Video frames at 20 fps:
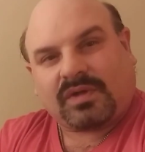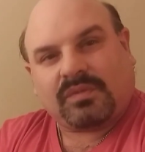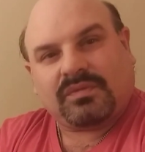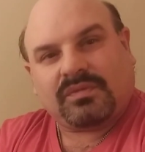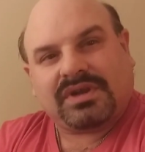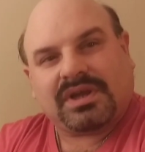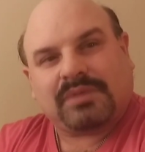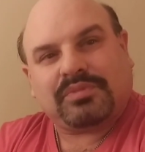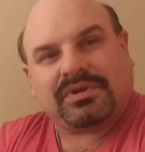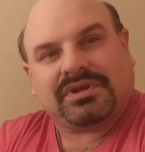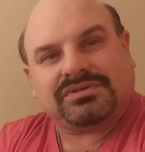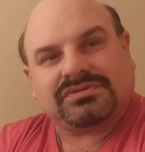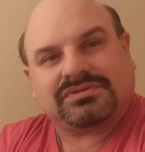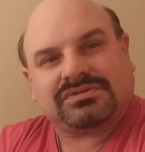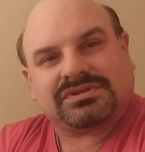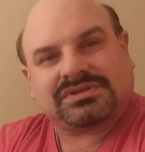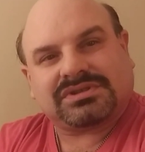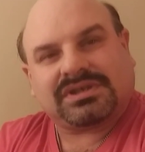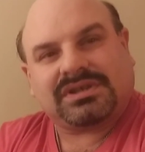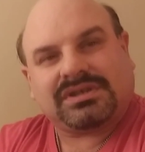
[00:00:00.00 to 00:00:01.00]
Wouldn't that be
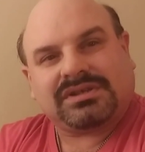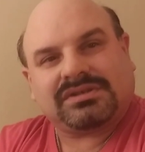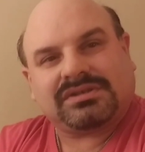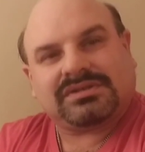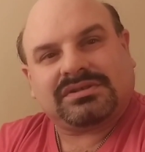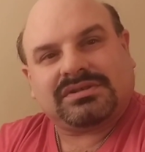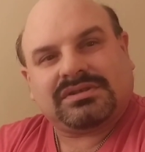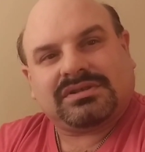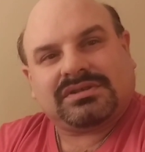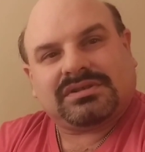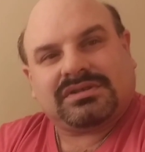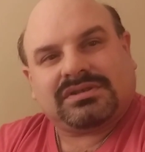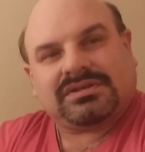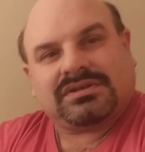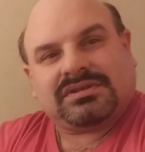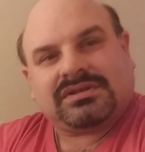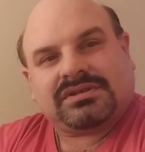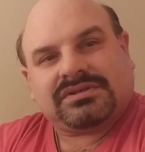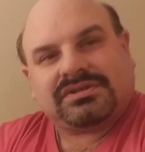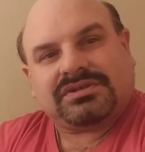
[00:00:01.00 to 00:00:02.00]
interesting?
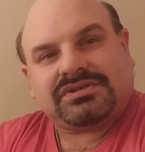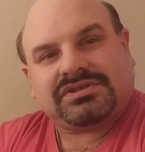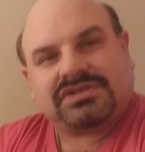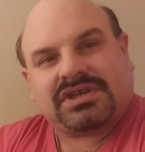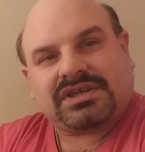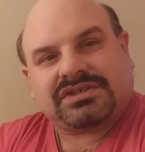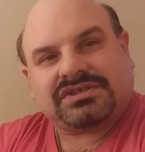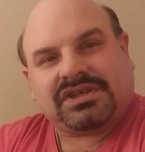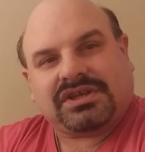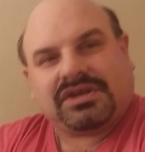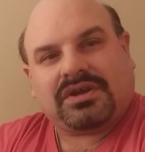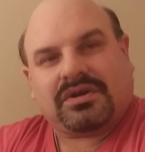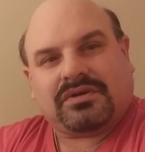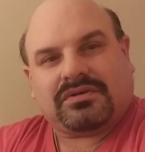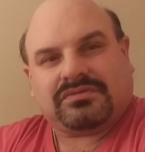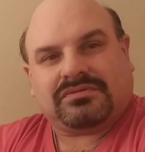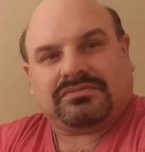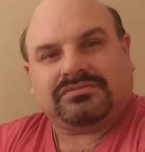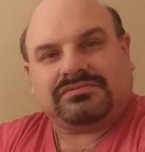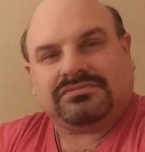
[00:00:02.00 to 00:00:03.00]
The jazzy
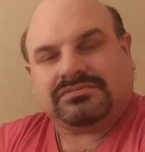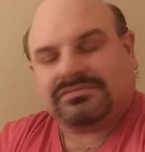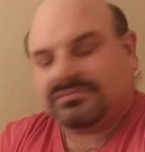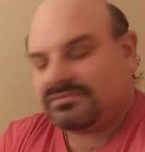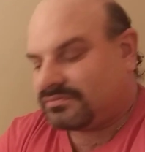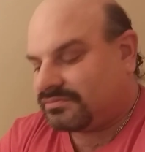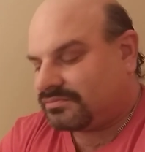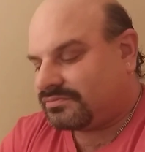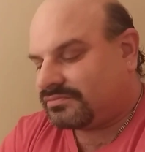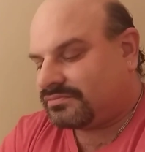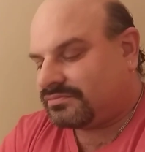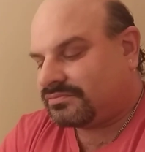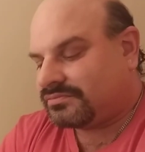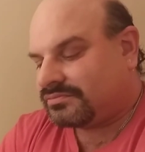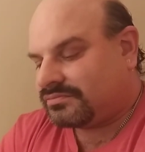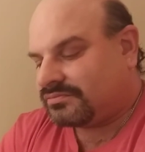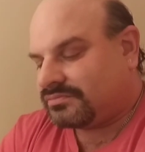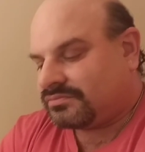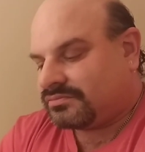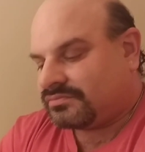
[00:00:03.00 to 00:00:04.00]
cone.
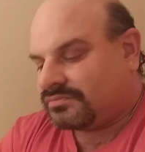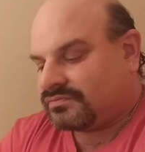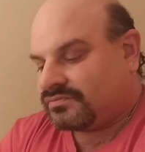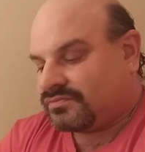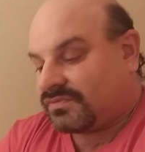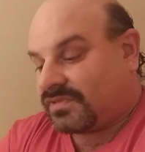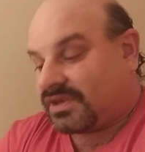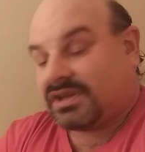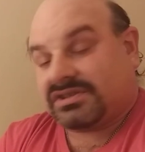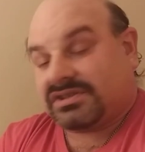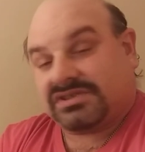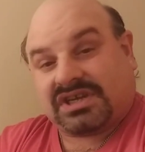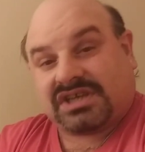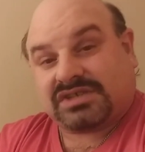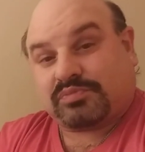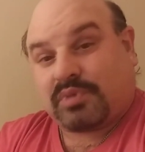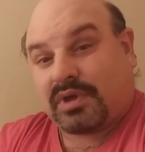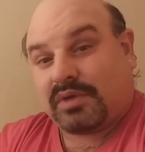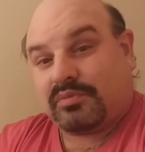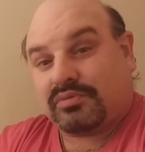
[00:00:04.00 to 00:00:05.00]
Got
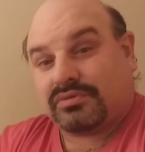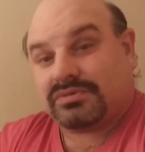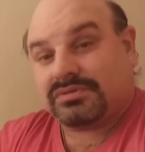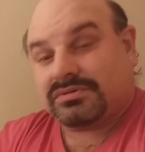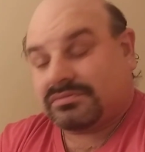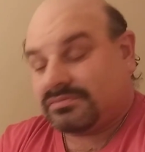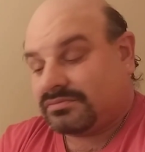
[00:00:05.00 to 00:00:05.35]
jazz paper.